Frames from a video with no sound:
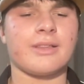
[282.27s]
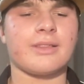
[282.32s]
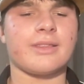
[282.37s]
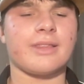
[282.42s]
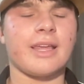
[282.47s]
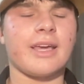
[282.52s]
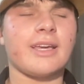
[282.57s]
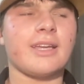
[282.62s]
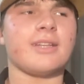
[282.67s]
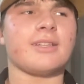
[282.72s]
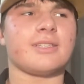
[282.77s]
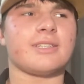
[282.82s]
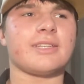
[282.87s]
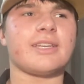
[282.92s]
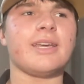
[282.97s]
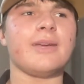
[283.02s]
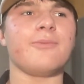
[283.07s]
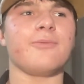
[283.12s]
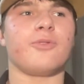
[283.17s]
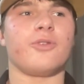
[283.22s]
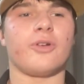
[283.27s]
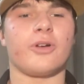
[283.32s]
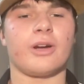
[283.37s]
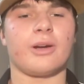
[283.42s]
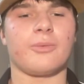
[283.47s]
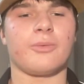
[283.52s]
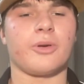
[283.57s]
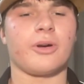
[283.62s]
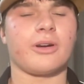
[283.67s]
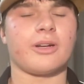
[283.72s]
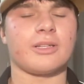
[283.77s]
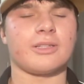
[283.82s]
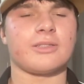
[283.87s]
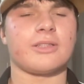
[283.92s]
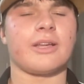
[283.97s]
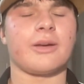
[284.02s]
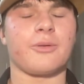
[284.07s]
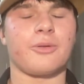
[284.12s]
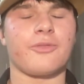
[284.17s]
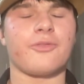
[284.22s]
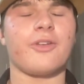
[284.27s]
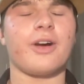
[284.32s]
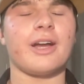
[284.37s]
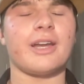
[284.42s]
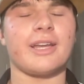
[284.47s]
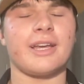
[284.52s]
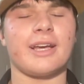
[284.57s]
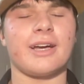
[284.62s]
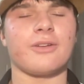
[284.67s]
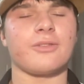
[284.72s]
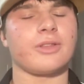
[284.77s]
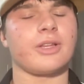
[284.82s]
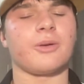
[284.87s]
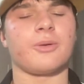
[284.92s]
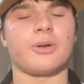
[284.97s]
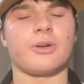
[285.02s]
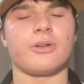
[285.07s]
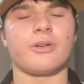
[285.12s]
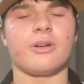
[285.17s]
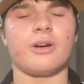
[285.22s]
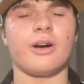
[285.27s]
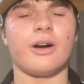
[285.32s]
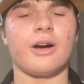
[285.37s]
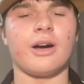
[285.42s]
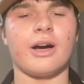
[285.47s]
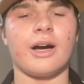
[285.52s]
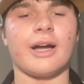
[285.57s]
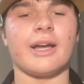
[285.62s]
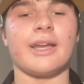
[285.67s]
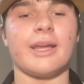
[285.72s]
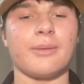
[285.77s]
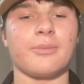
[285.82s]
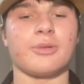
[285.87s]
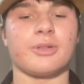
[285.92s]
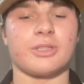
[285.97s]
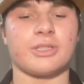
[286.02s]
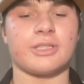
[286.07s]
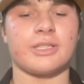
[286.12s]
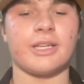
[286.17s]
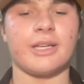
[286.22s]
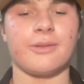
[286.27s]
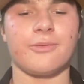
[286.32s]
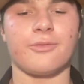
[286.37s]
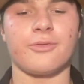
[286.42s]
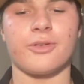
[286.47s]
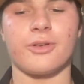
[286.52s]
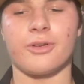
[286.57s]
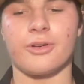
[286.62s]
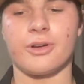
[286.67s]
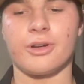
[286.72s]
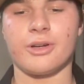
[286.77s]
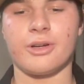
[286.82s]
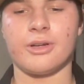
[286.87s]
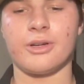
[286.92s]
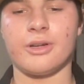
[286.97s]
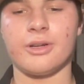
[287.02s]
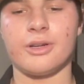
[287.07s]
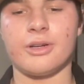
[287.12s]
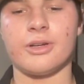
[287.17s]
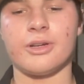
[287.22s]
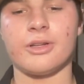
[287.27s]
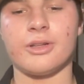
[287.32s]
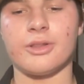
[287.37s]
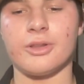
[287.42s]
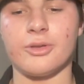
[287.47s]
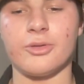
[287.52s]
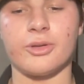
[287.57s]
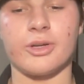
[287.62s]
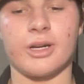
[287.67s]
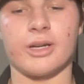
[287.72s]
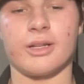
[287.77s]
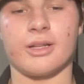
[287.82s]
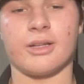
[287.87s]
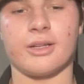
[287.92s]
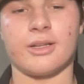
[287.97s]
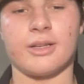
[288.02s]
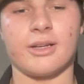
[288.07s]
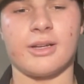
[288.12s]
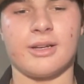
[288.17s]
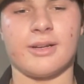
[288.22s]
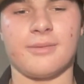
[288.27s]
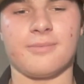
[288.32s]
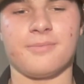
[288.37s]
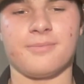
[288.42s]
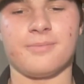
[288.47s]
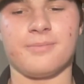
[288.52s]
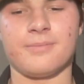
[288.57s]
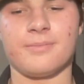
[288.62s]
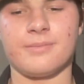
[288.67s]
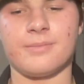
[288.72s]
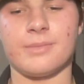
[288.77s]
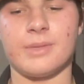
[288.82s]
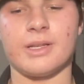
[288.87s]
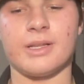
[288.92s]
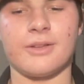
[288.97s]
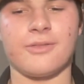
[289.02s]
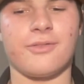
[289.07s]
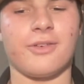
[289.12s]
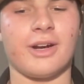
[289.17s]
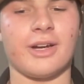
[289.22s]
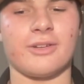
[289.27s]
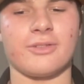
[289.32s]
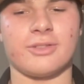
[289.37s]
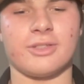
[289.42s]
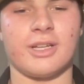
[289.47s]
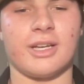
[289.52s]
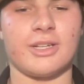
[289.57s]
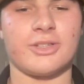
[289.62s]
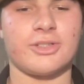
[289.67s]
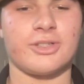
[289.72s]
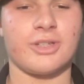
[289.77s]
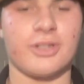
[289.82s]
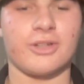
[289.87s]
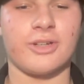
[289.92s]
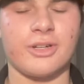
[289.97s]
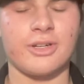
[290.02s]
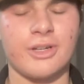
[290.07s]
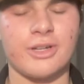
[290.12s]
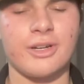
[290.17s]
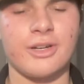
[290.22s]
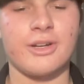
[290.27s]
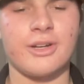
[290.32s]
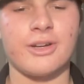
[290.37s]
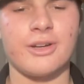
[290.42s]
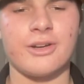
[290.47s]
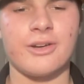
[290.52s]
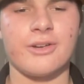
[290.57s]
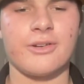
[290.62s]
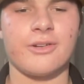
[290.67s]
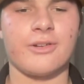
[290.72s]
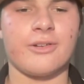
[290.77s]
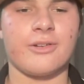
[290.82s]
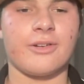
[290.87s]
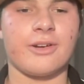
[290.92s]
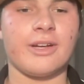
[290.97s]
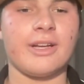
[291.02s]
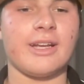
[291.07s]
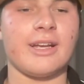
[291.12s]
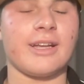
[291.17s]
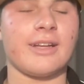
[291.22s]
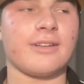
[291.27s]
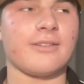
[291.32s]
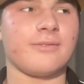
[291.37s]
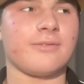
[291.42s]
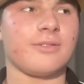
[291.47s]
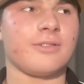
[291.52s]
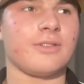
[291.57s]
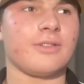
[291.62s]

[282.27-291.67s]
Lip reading: they can scheme for him, whereas they were finding out they were unable to scheme for Luka in the finals last year, right? And